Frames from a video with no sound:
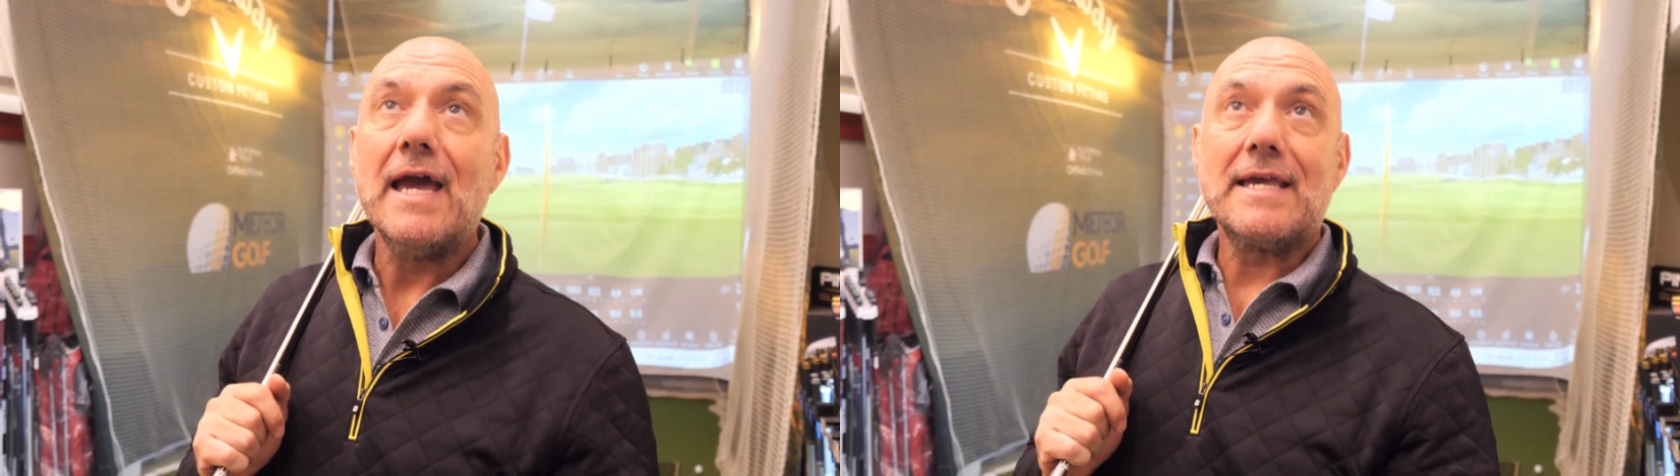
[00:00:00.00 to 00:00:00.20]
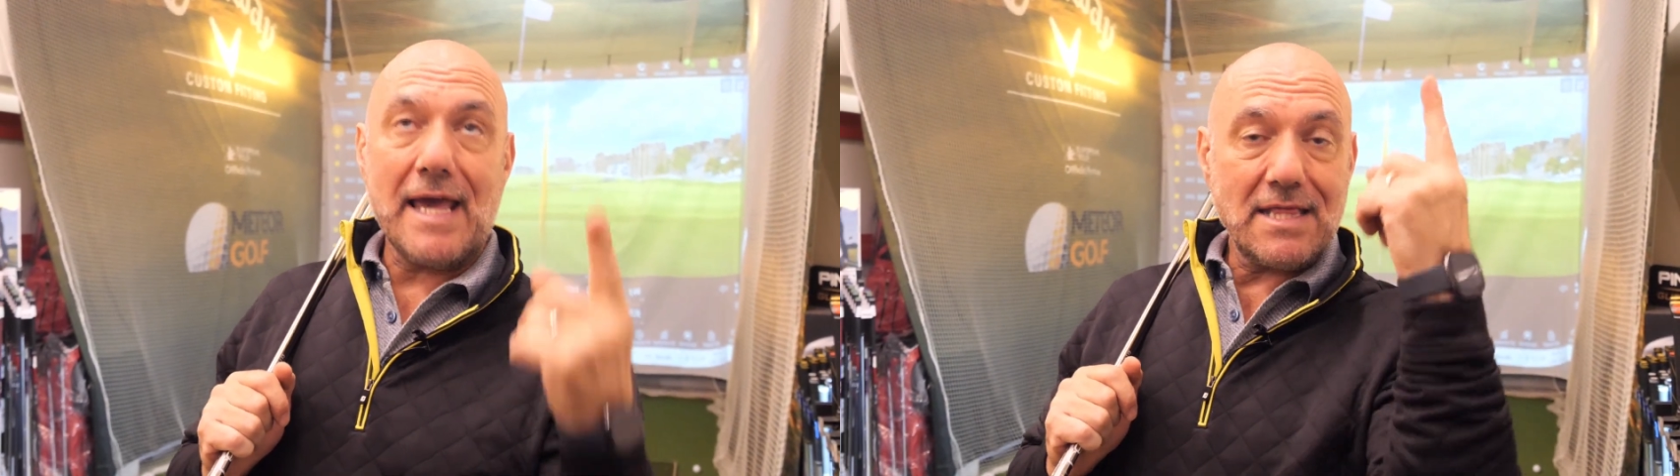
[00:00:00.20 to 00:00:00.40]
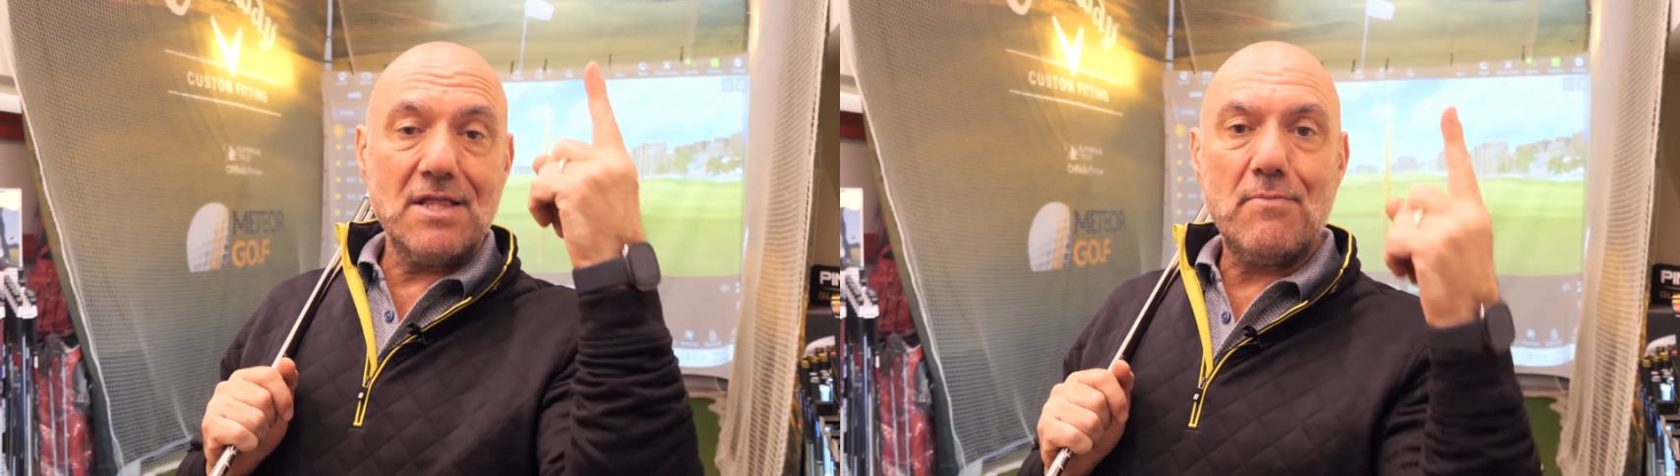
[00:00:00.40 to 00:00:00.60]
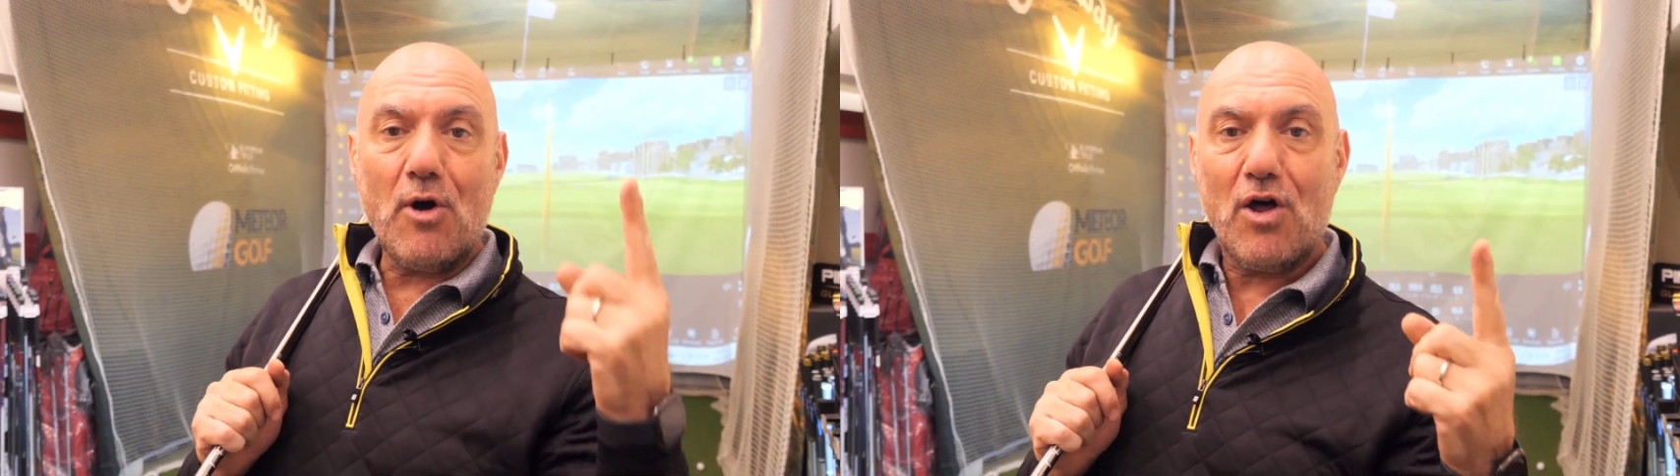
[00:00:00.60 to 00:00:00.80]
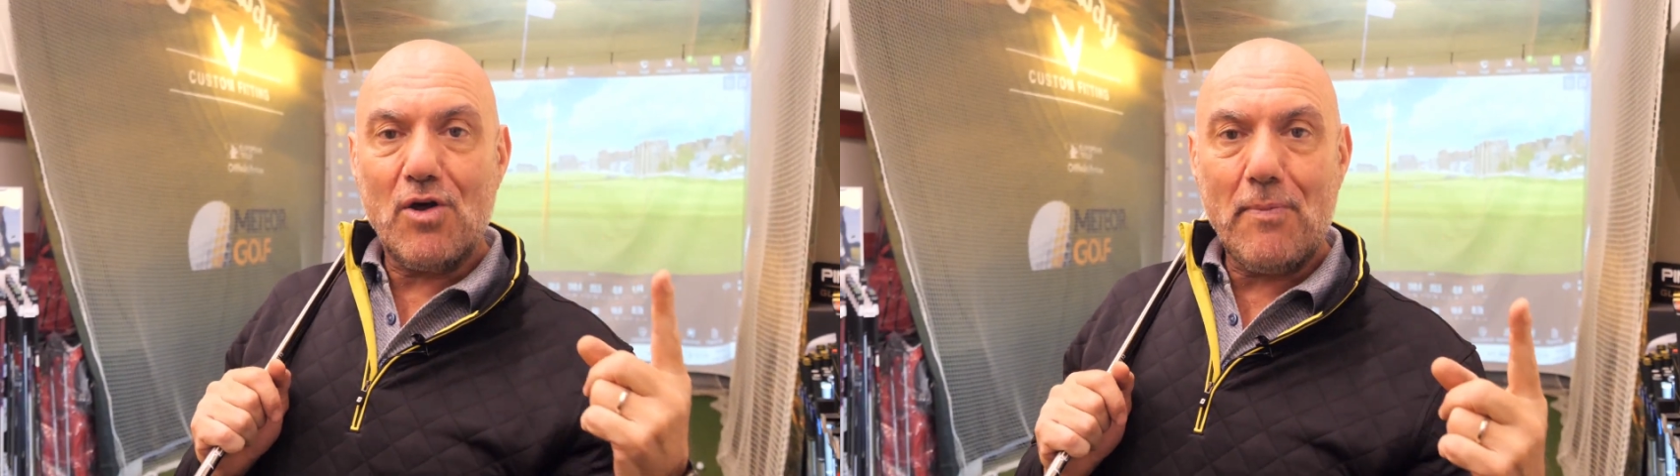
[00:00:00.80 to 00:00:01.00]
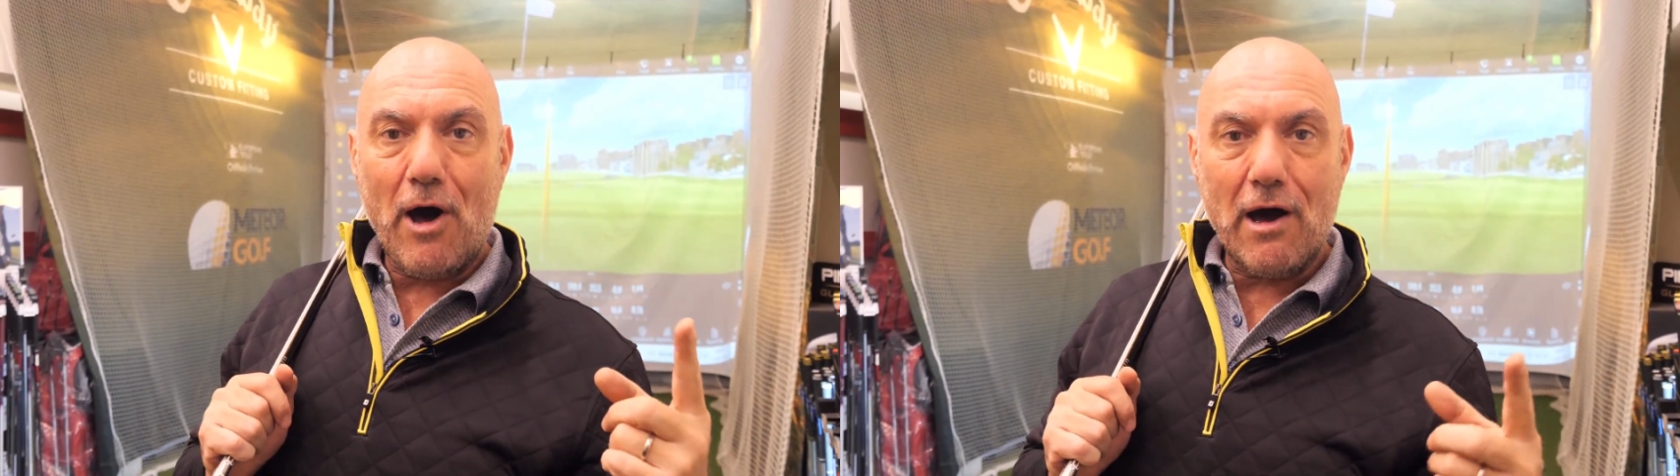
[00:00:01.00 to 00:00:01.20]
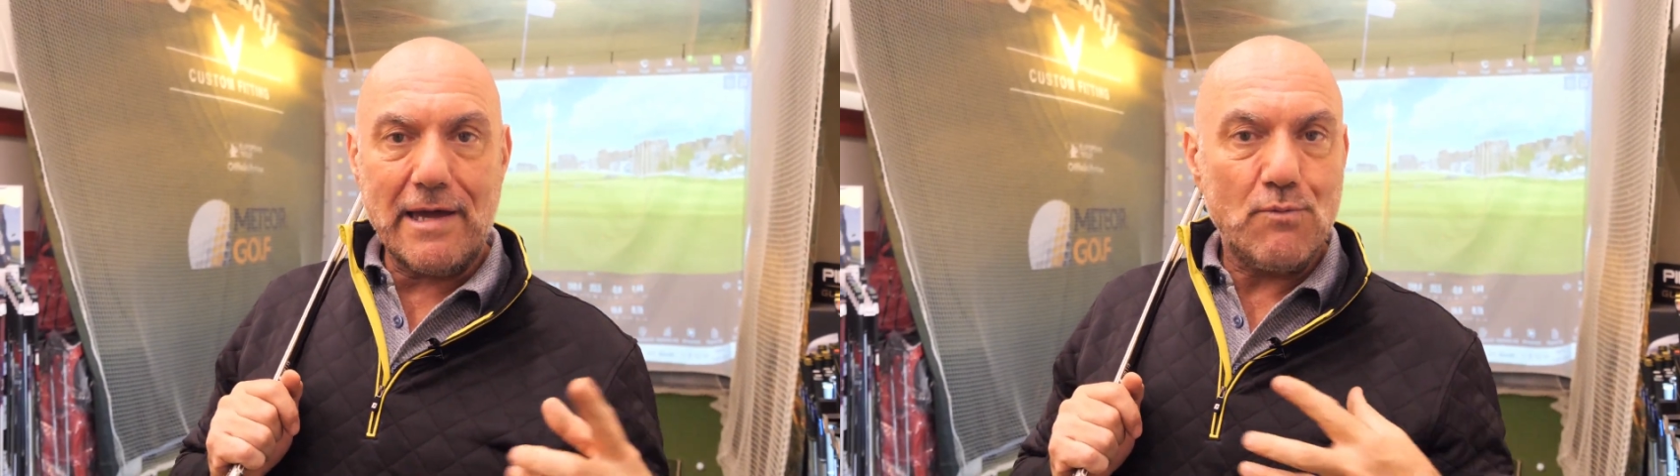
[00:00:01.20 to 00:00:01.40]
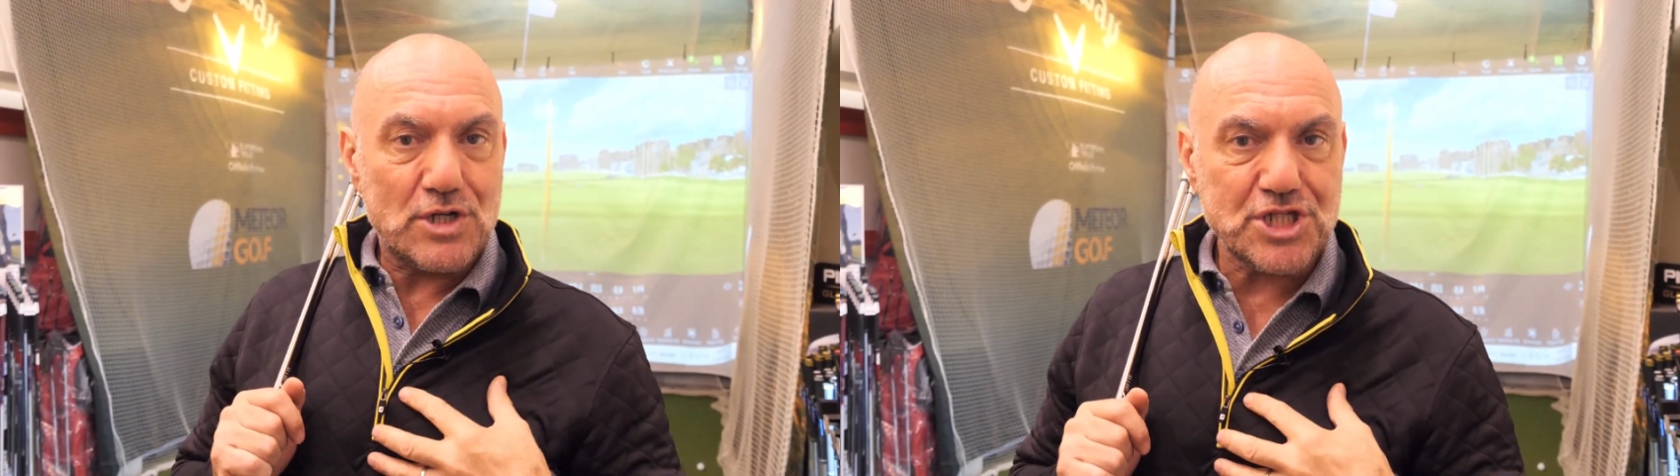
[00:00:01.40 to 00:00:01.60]
getting the ball up
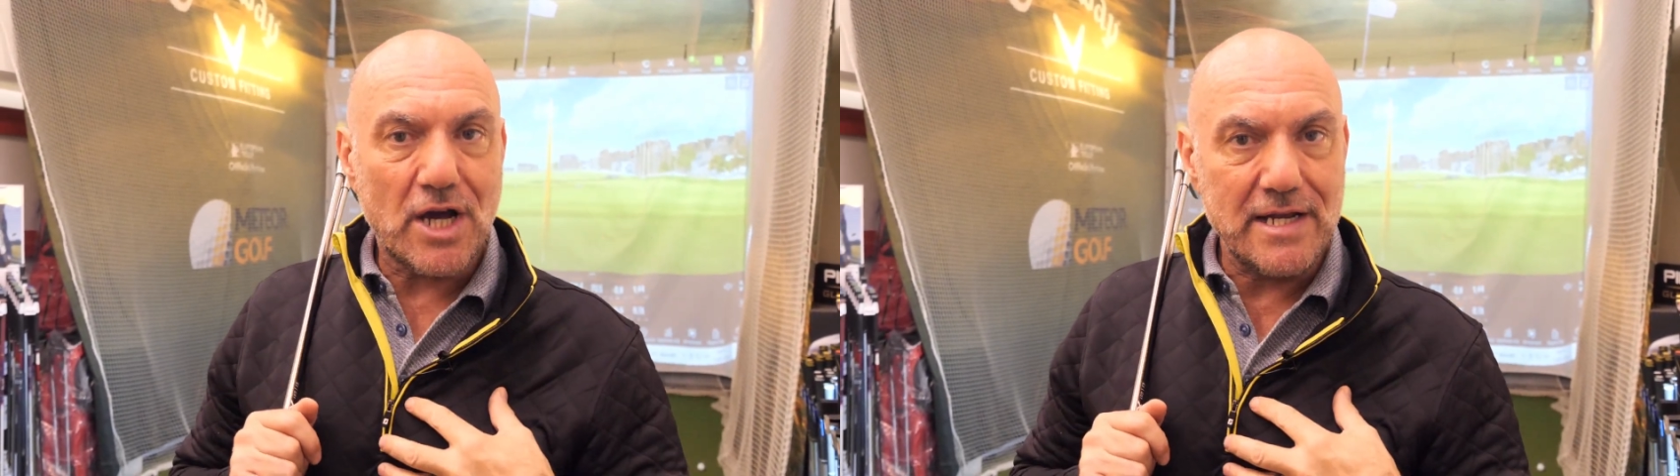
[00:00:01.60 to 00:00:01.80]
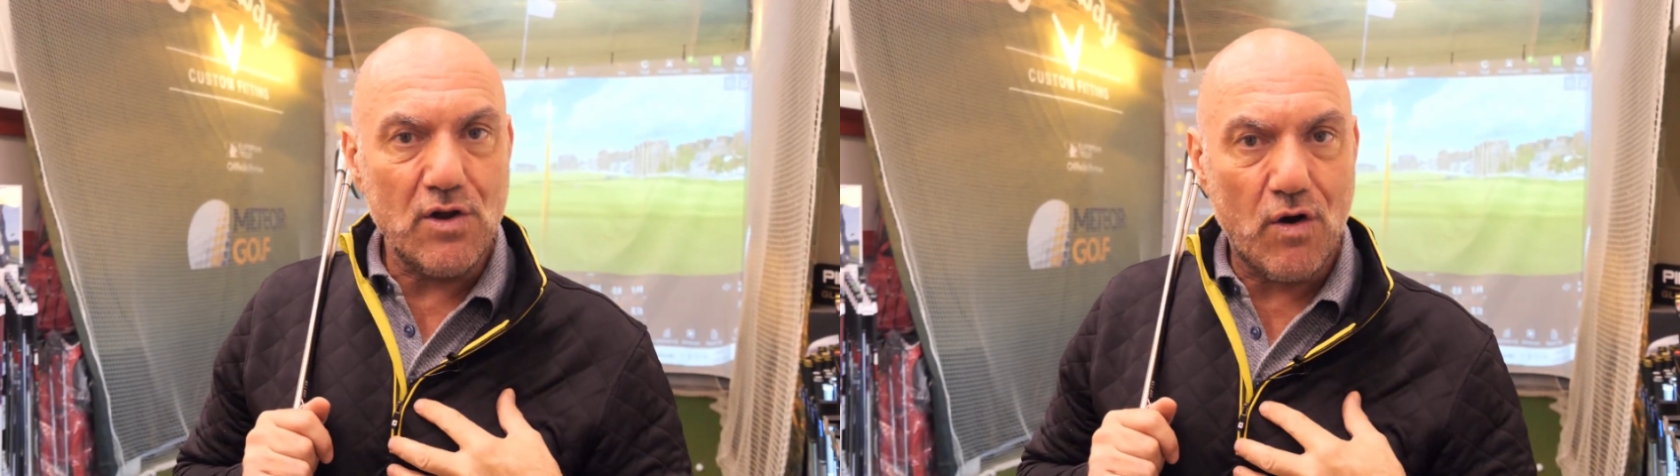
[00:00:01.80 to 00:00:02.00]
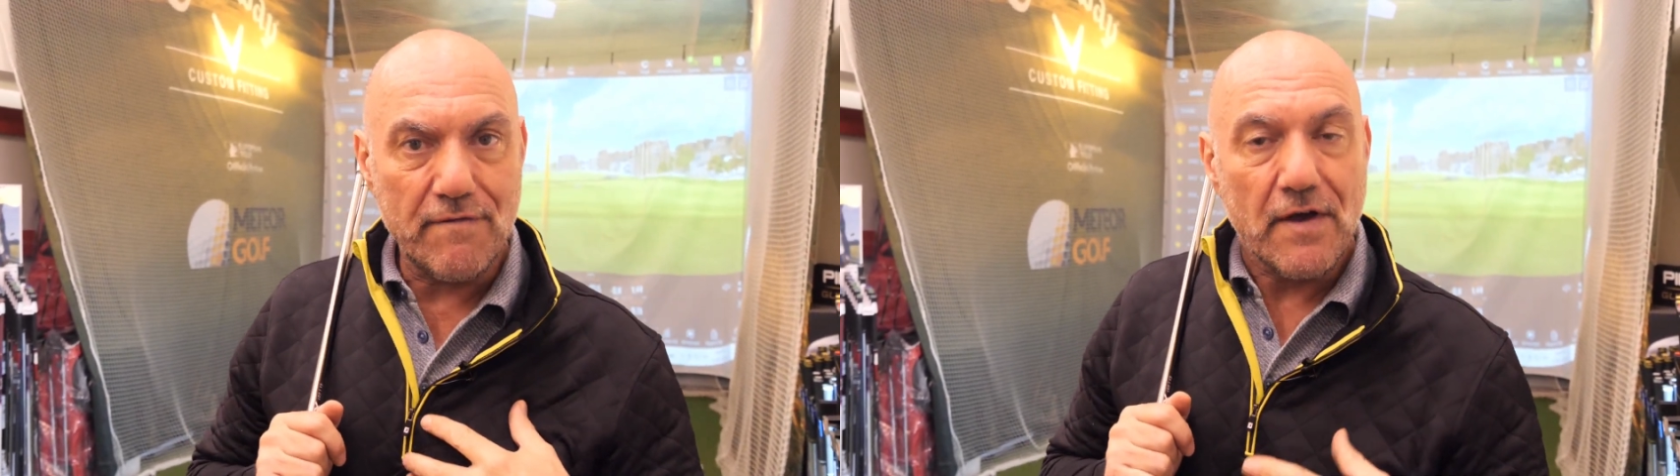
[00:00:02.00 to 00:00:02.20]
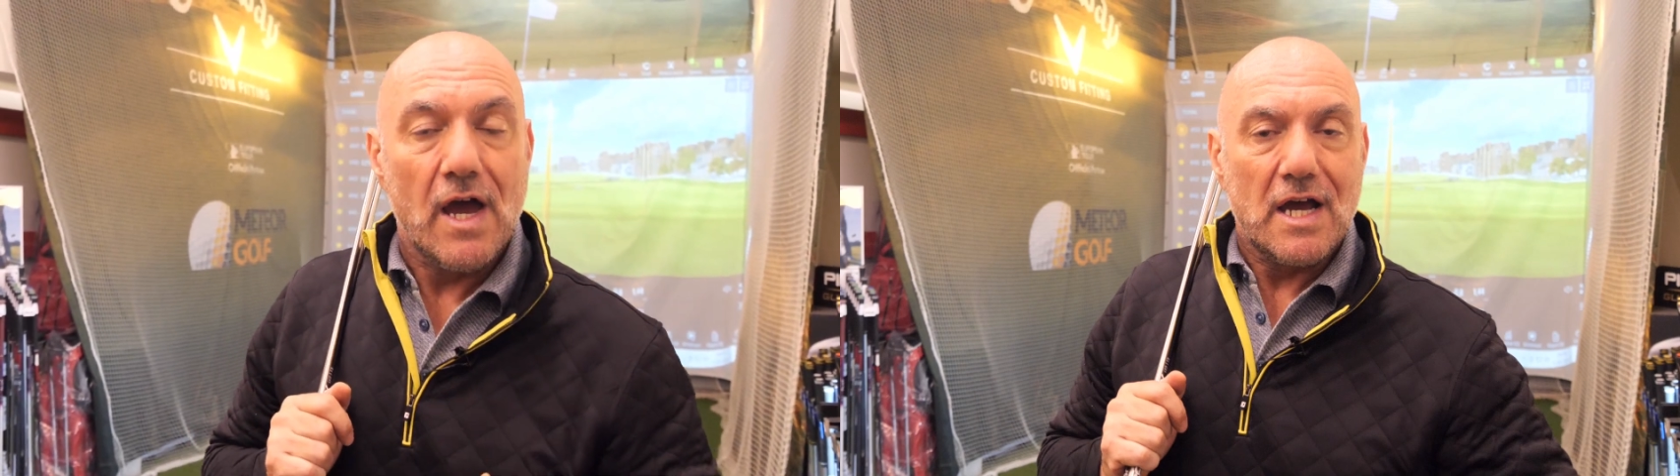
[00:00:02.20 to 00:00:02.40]
high, which I love.